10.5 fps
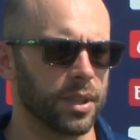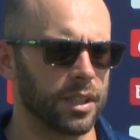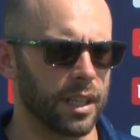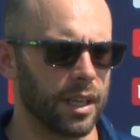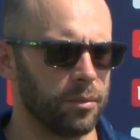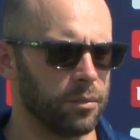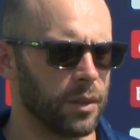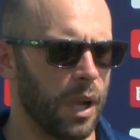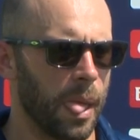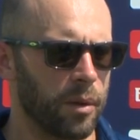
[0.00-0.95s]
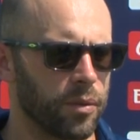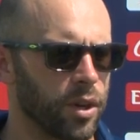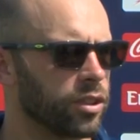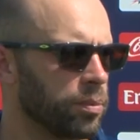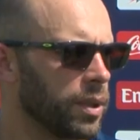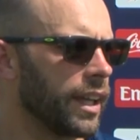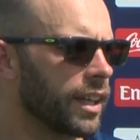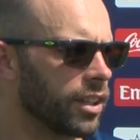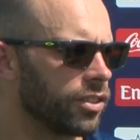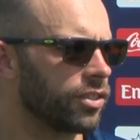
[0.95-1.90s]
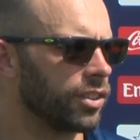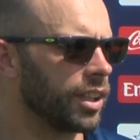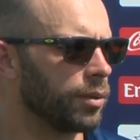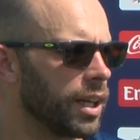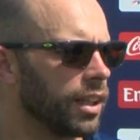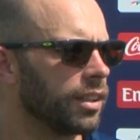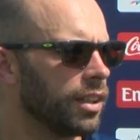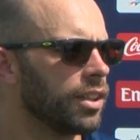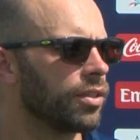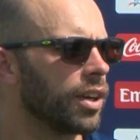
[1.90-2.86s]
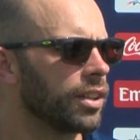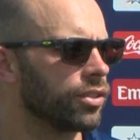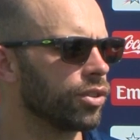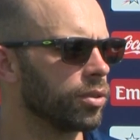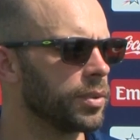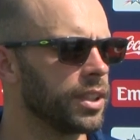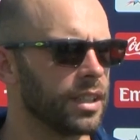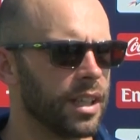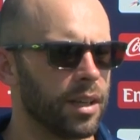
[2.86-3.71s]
But we've got to play consistently well throughout this tournament.